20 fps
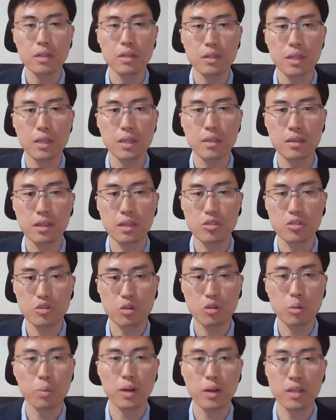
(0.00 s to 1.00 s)
in the
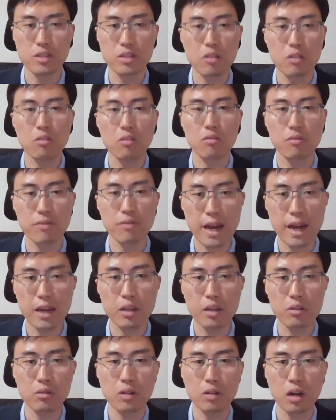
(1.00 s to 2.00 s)
geopolitical
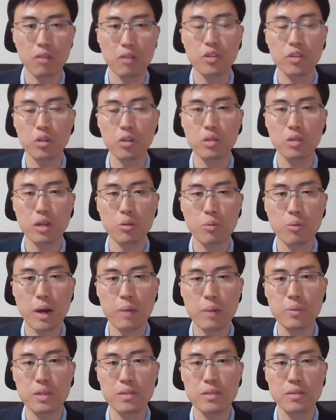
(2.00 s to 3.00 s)
value of nuclear
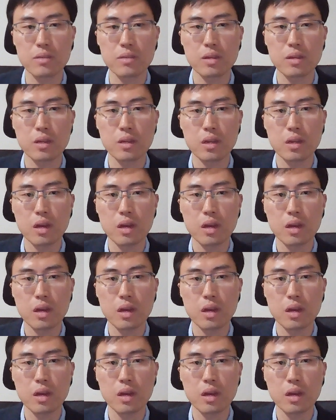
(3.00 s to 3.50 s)
weapons.